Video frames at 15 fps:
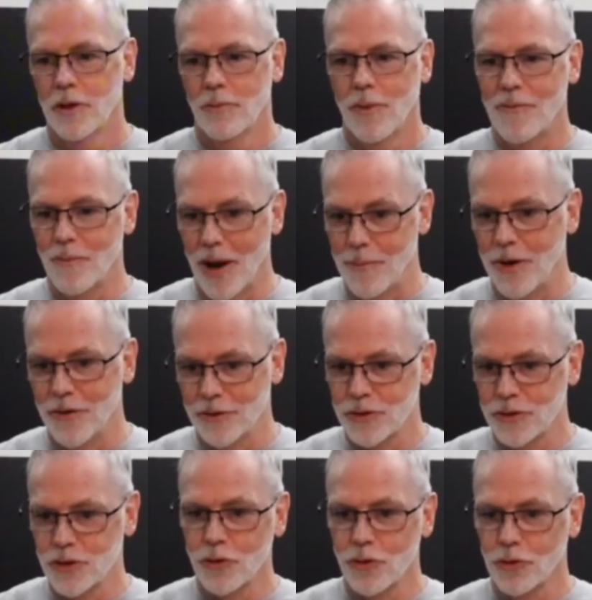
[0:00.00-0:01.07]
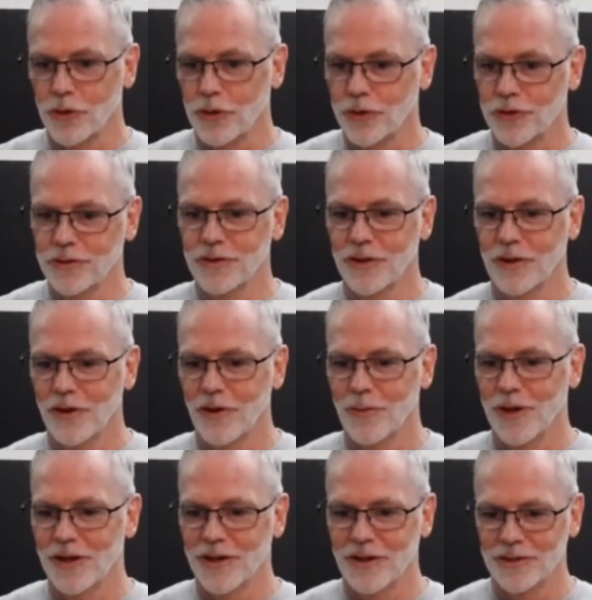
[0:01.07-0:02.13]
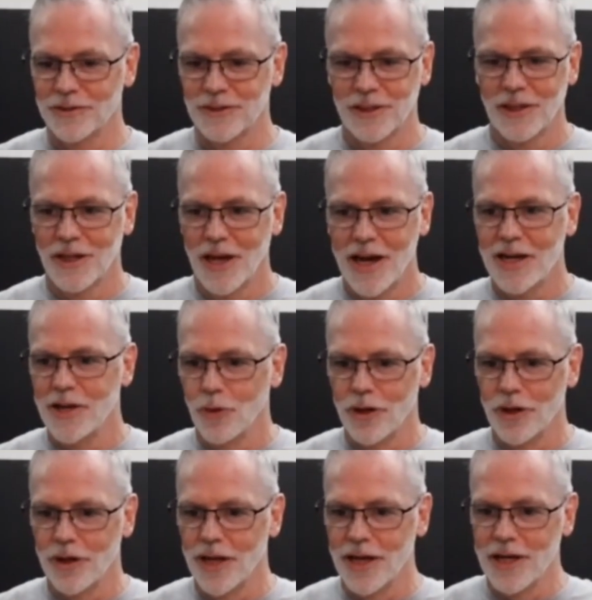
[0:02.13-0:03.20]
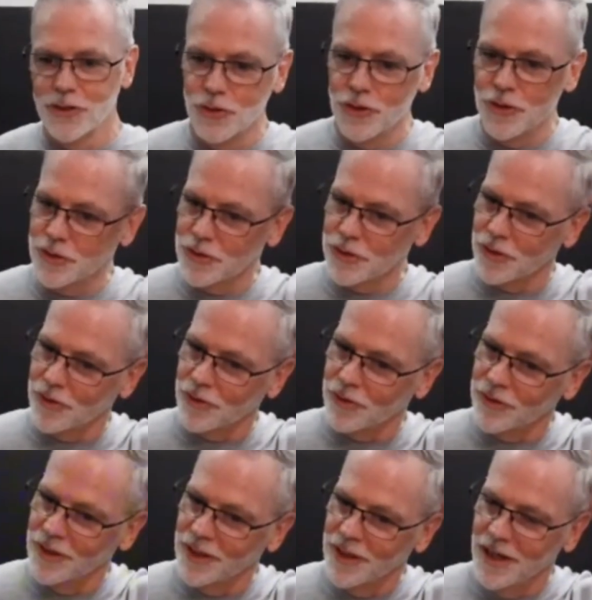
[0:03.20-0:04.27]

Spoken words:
help. My parents are older, you know what I mean? They're 81, 82 years old.